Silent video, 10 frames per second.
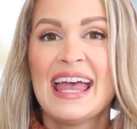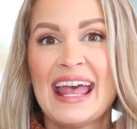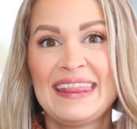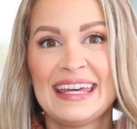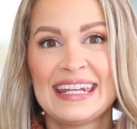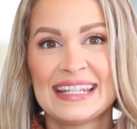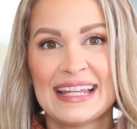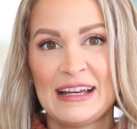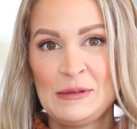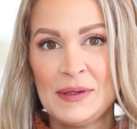And then
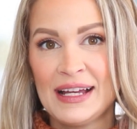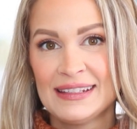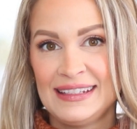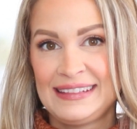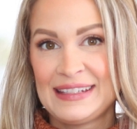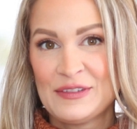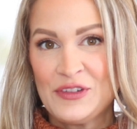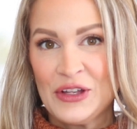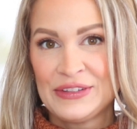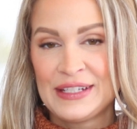last but not least, in the
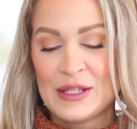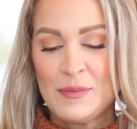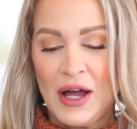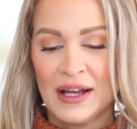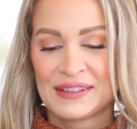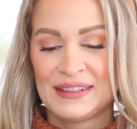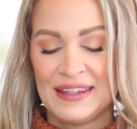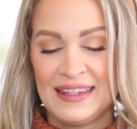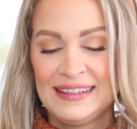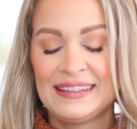fall Steal It box,
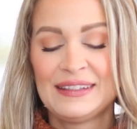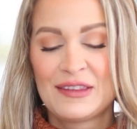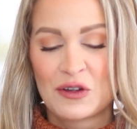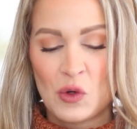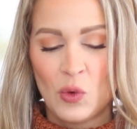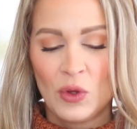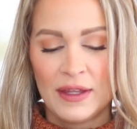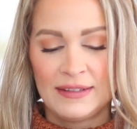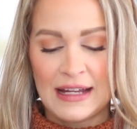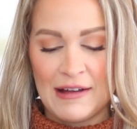this is the
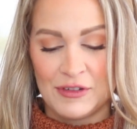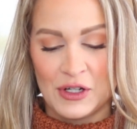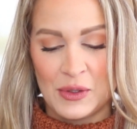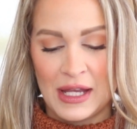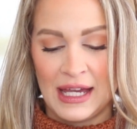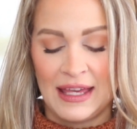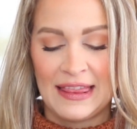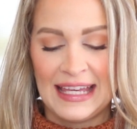coolest ever, okay?